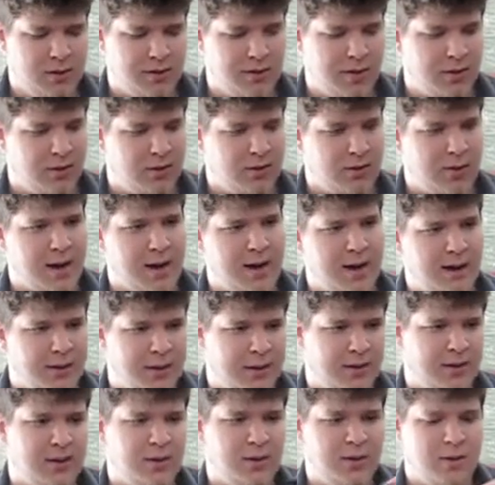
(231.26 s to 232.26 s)
which is great
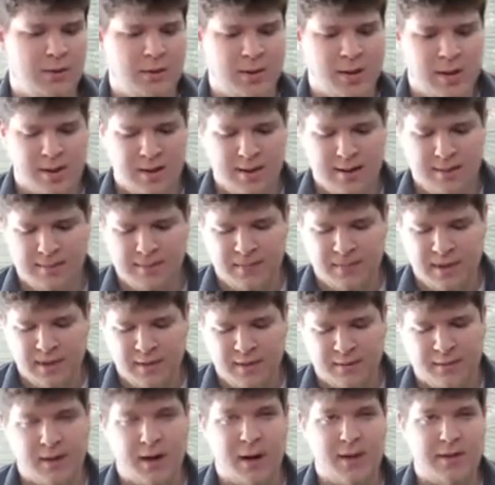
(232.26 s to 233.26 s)
unless you
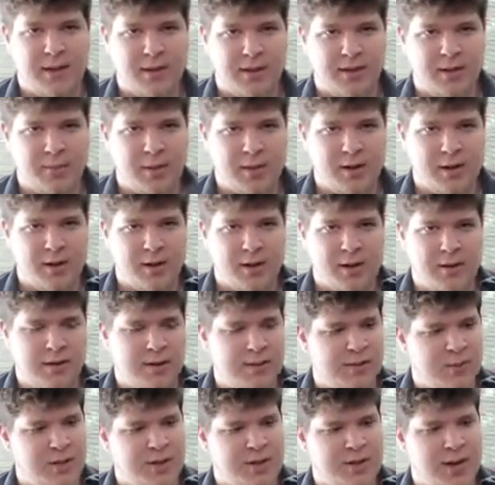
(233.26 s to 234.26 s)
forget that it's spring-loaded,
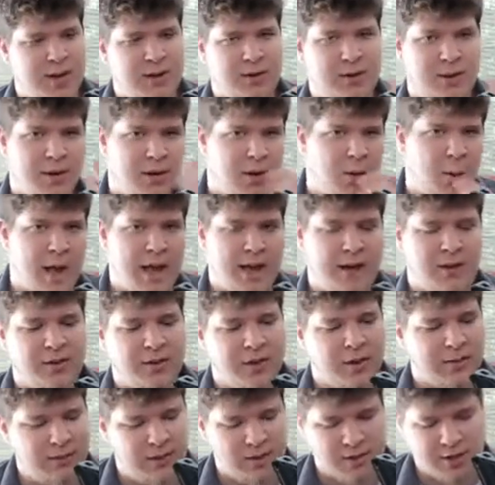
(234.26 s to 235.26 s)
in which case you're going to whack
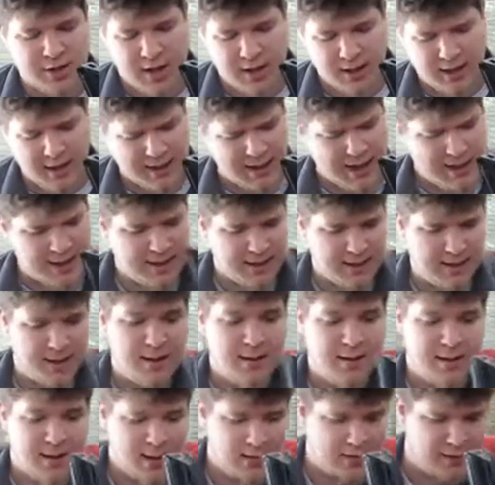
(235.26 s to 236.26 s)
yourself in the jaw like I did.
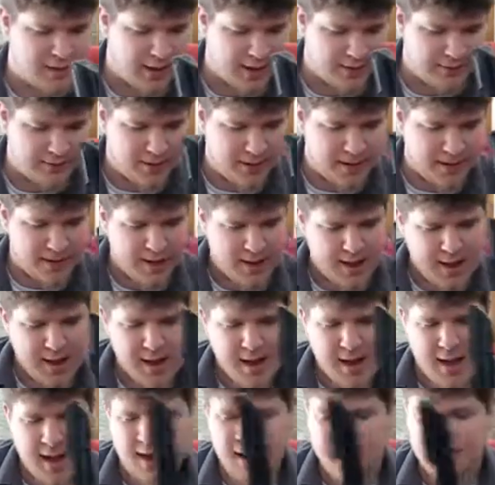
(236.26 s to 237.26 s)
That was a lot of fun.
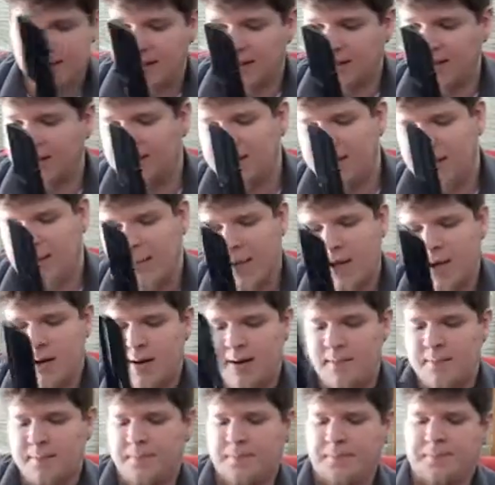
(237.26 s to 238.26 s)
Texas stick
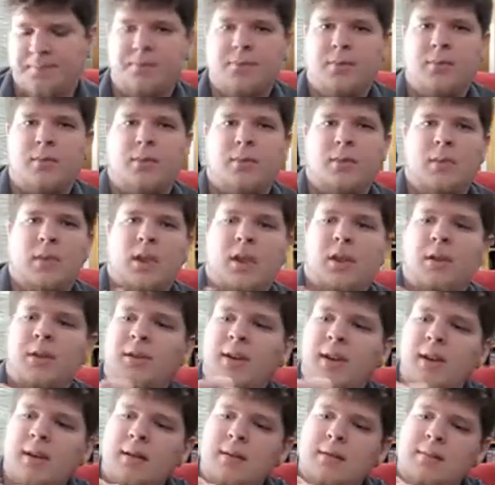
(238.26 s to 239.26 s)
battery.
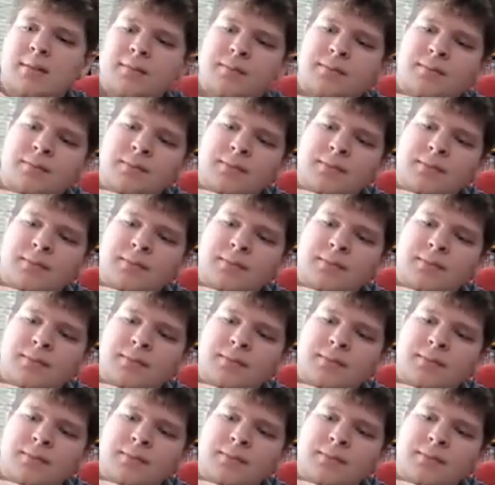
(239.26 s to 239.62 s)
Goes in,